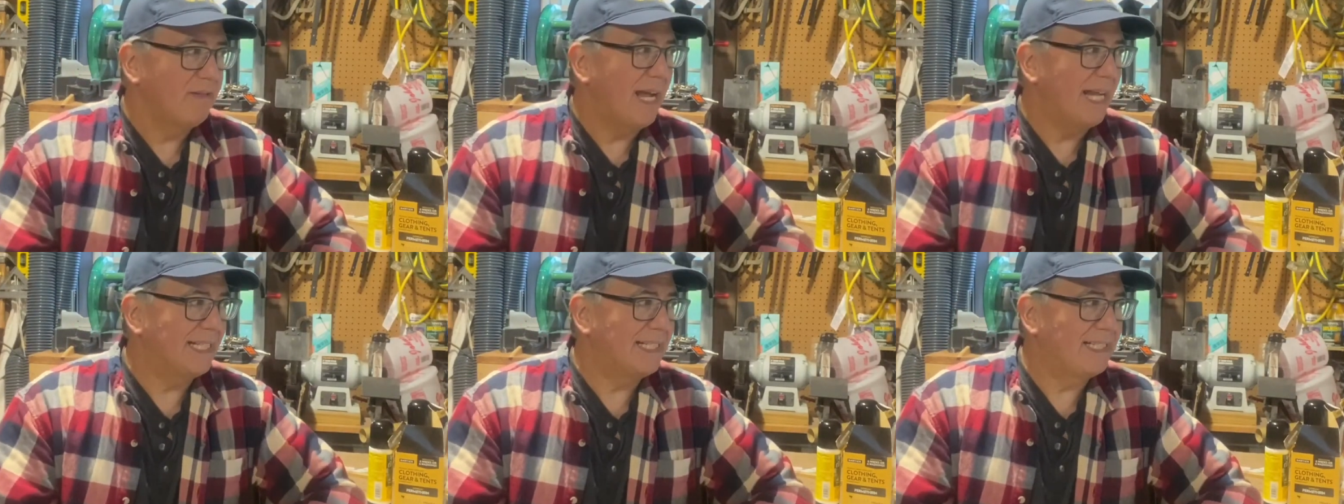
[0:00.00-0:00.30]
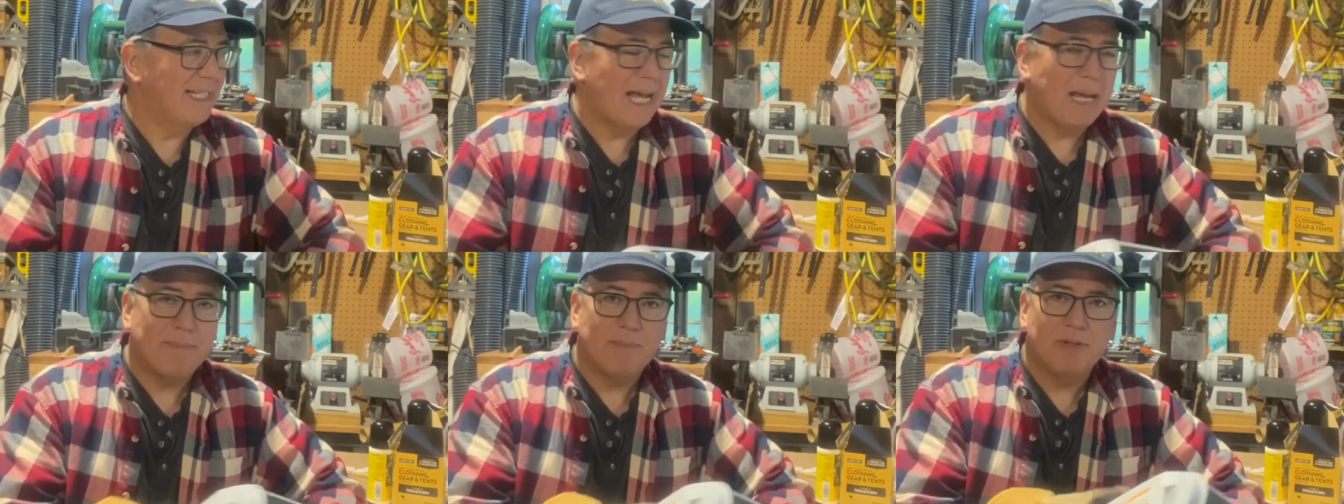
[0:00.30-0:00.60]
Rat
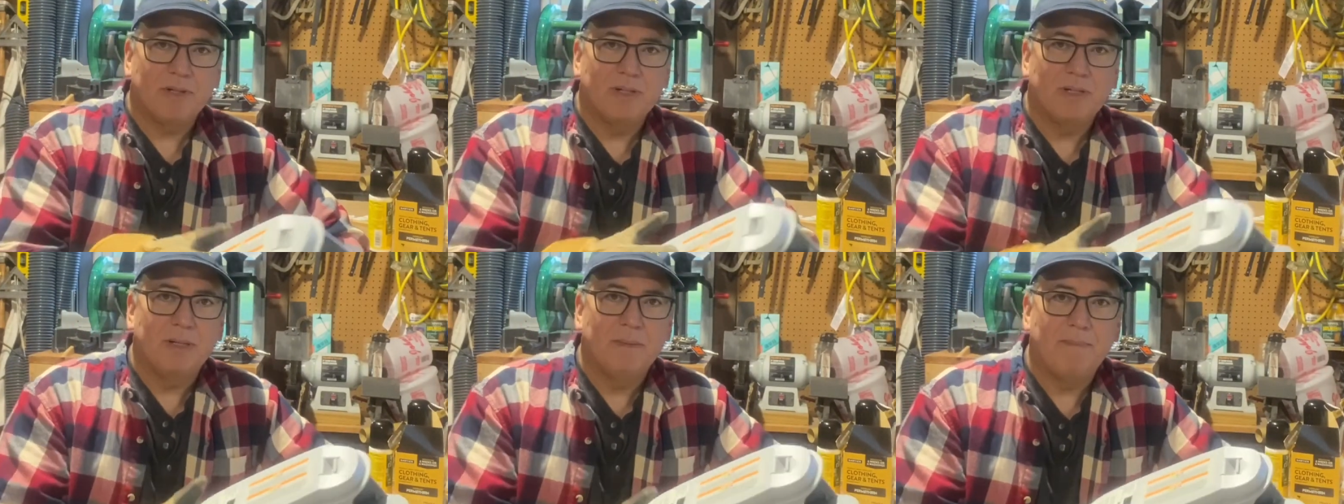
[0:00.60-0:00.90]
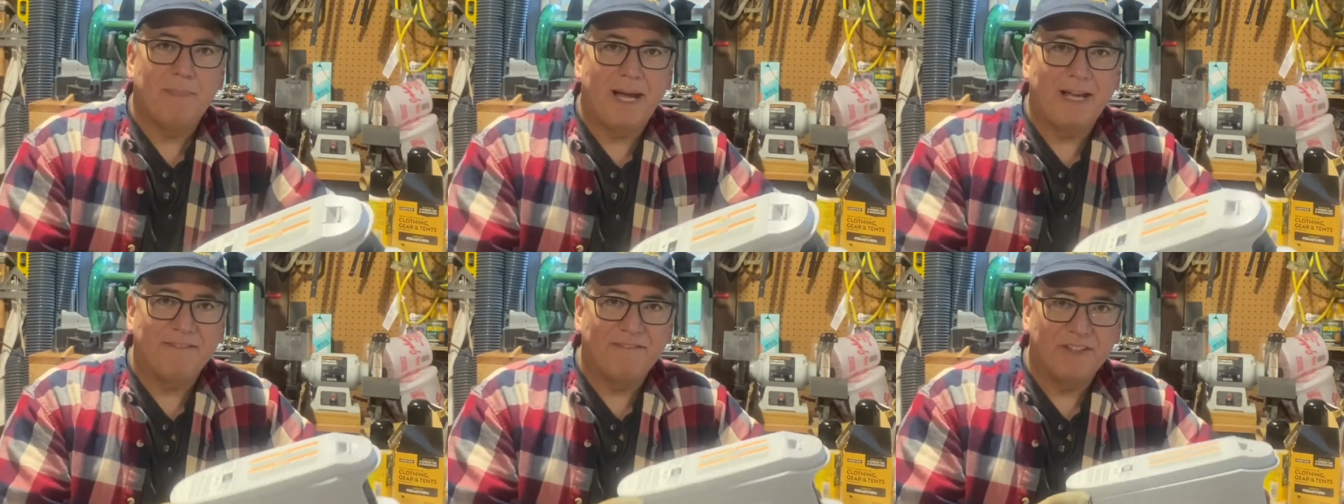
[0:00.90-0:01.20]
Zapper
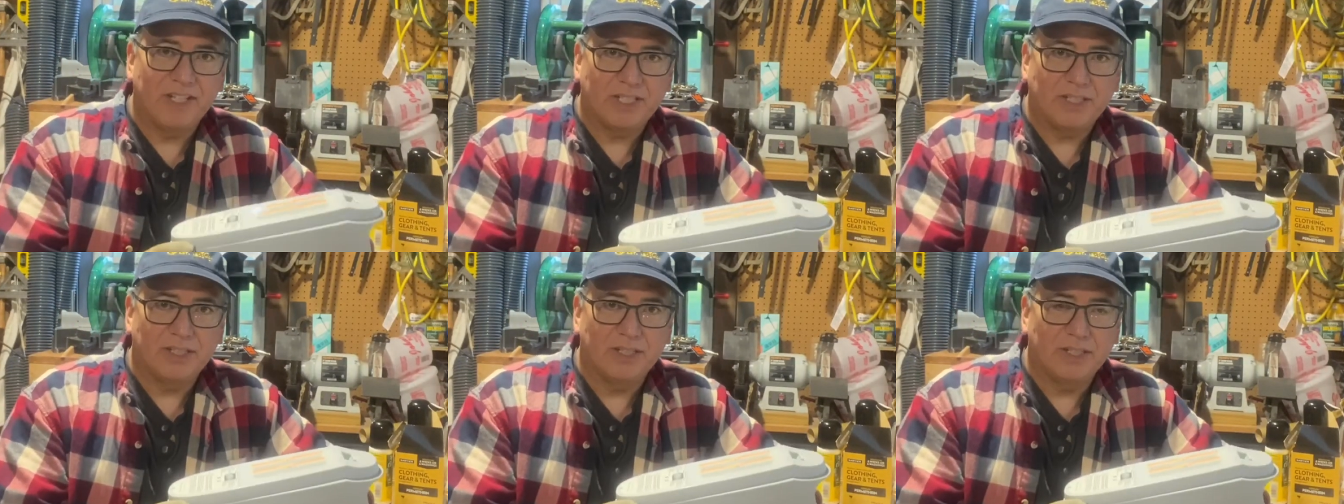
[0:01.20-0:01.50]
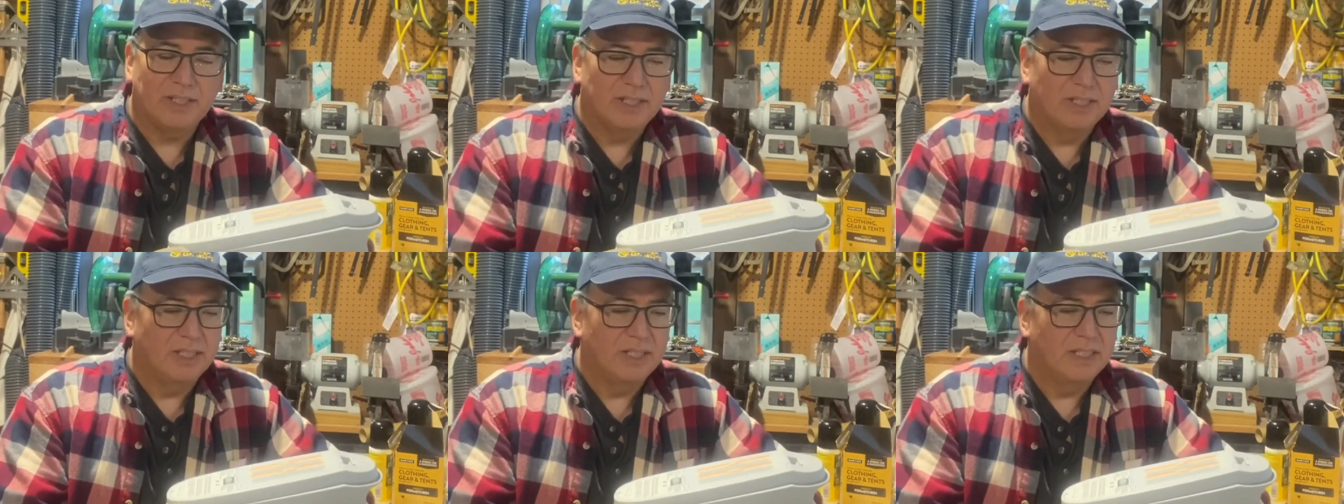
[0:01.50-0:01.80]
by
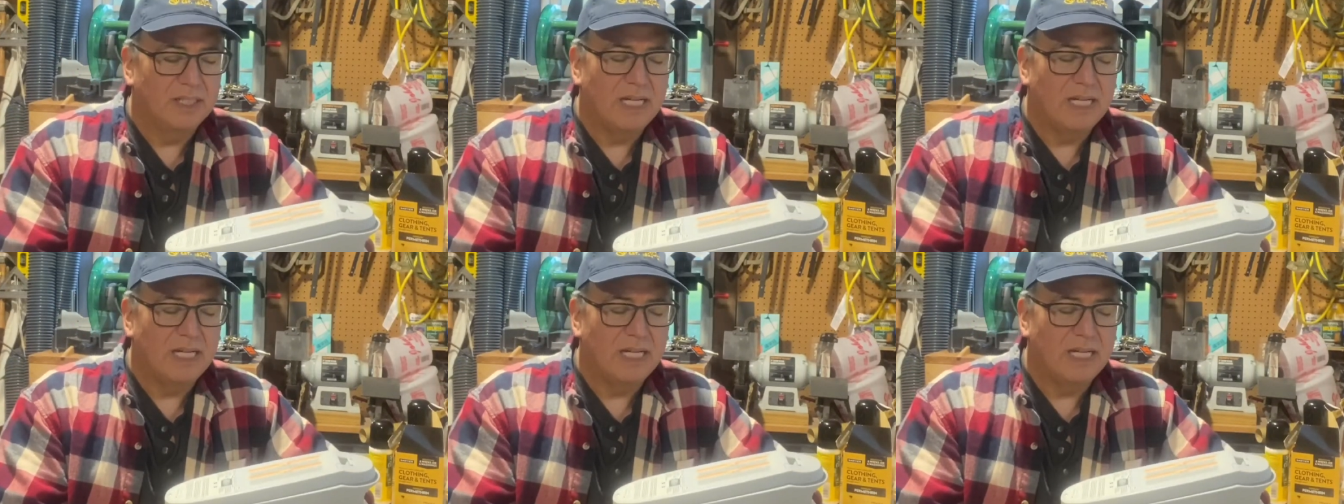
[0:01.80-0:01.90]
Victor.